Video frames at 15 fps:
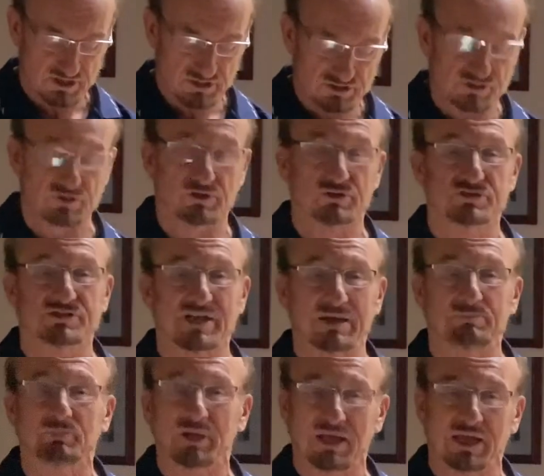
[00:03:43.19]
So there's
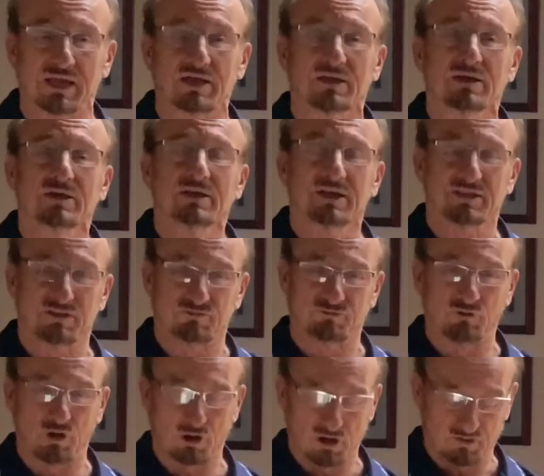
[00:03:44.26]
that peak and the
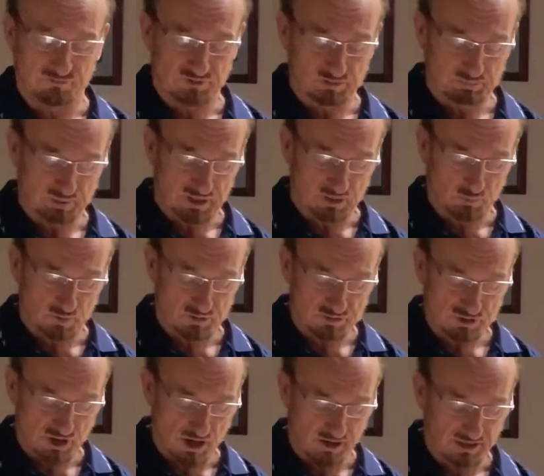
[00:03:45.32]
fall off of the peak we were
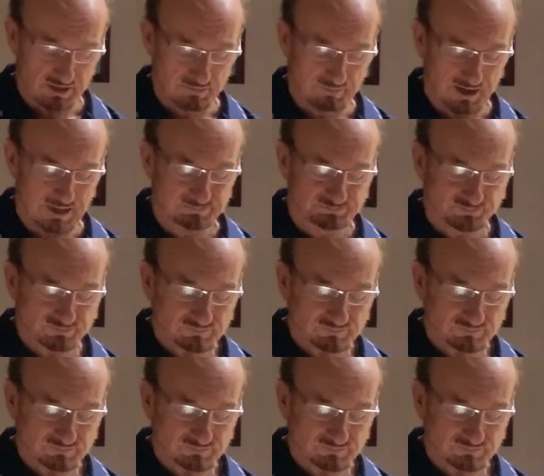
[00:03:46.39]
talking about.